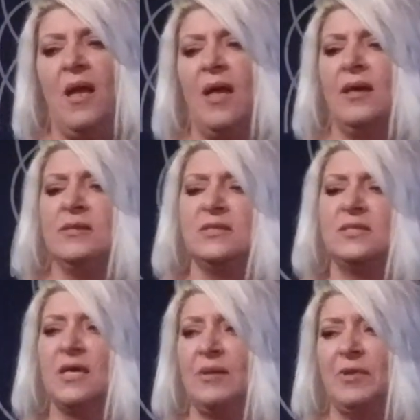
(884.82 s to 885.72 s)
and
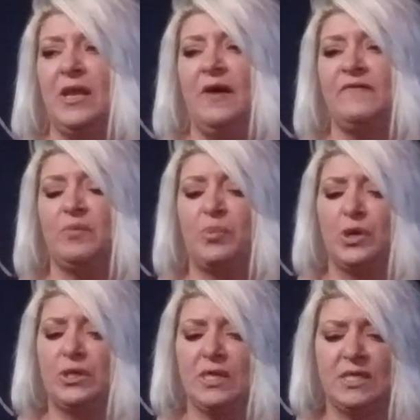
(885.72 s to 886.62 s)
I might have to
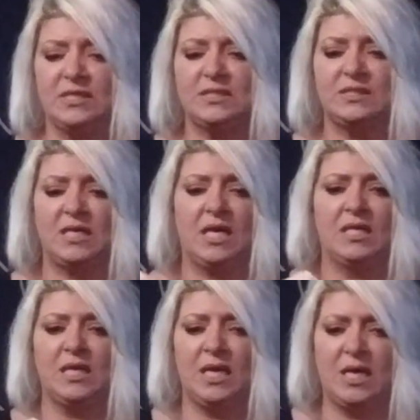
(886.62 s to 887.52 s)
burn this
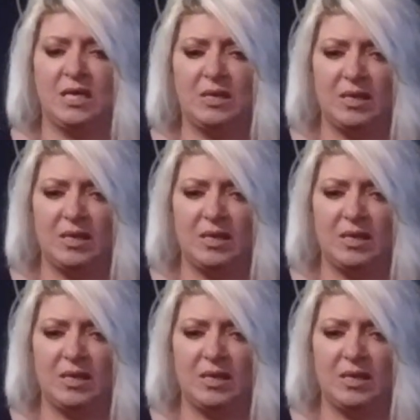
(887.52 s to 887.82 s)
and like